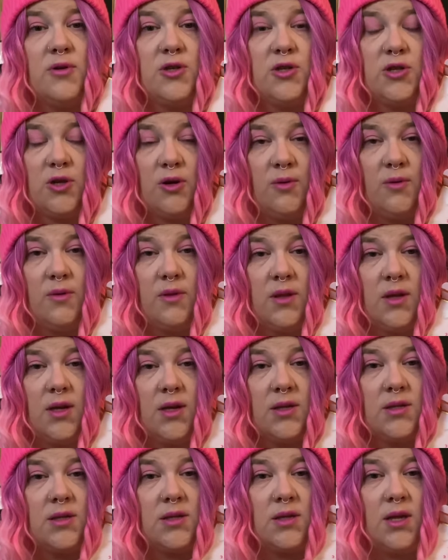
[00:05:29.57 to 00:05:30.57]
show
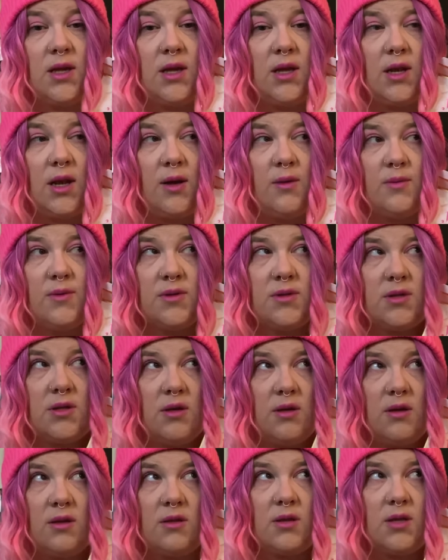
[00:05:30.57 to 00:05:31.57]
this and I was
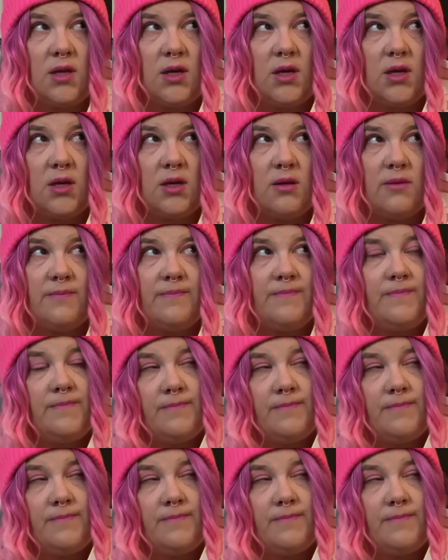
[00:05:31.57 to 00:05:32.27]
like thinking,